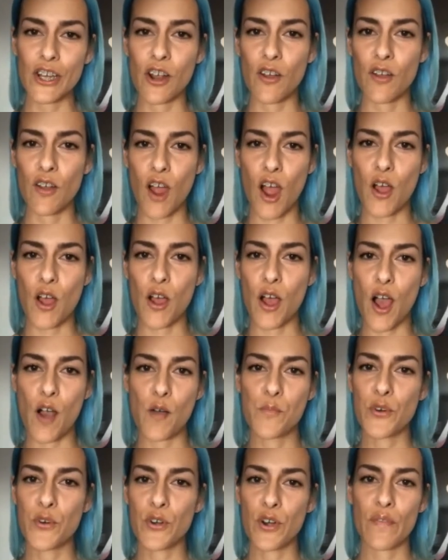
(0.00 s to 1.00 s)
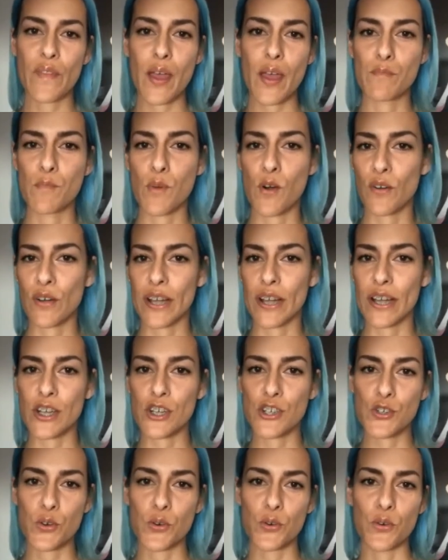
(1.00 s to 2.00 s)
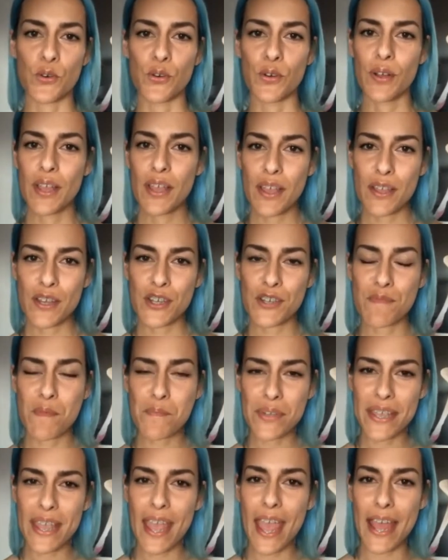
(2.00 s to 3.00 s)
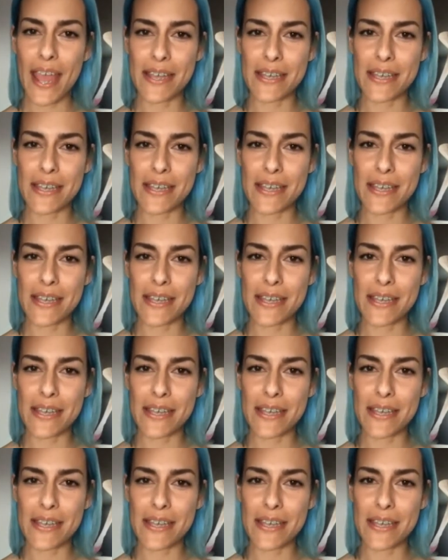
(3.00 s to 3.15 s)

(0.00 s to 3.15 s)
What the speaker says: I'll put on that orange, or do you remember Candy